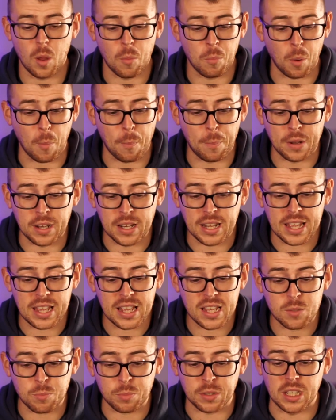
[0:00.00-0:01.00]
But
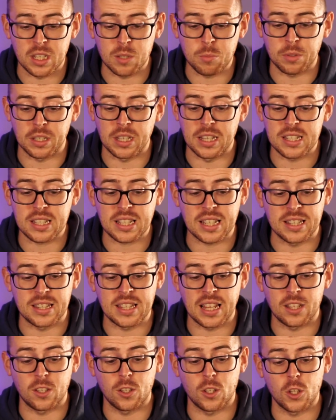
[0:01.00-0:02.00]
please
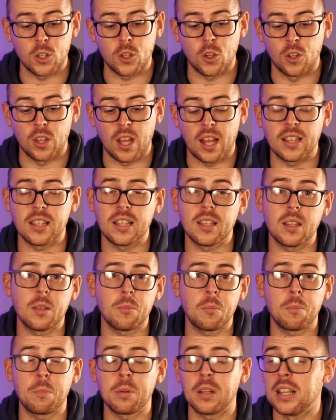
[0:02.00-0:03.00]
continue to do that.
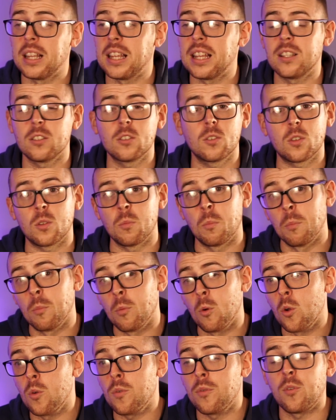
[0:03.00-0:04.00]
Please
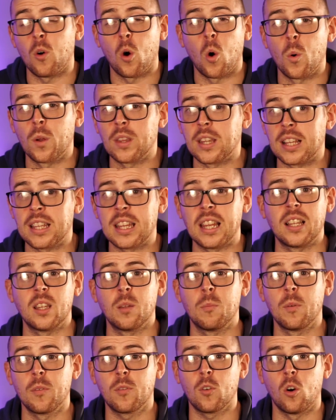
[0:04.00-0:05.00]
move forward the
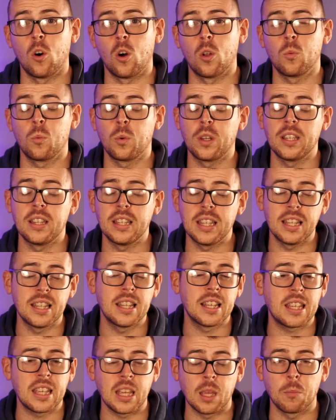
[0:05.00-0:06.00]
kingdom of God. We need
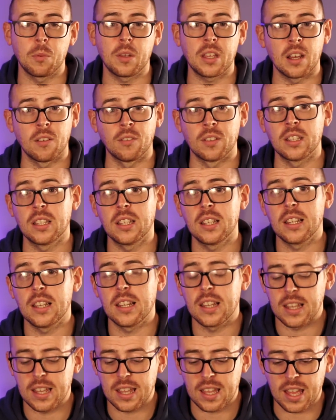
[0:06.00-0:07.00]
to keep giving.
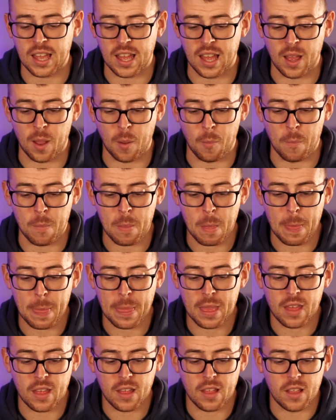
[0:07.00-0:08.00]

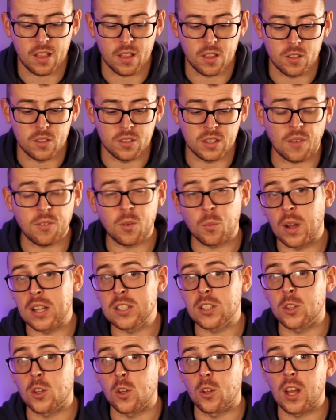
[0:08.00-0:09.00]
Different ways
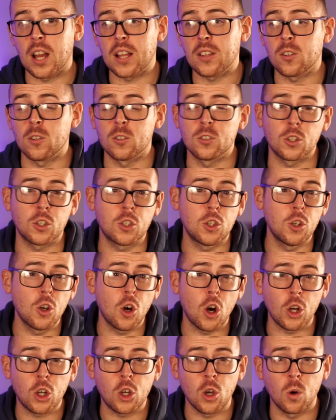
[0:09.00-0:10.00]
to do that. There's a
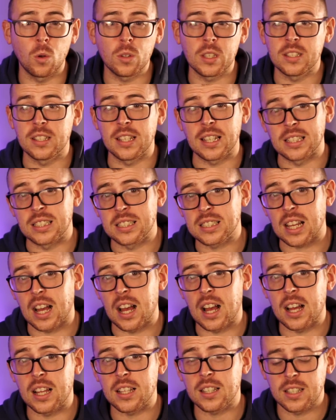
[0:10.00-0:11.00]
QR code that you can
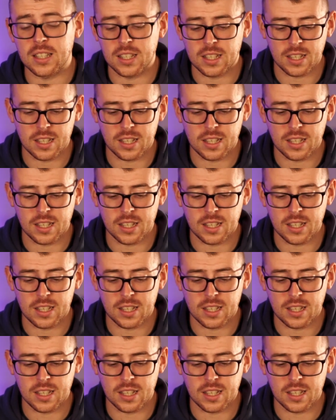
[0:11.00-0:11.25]
scan.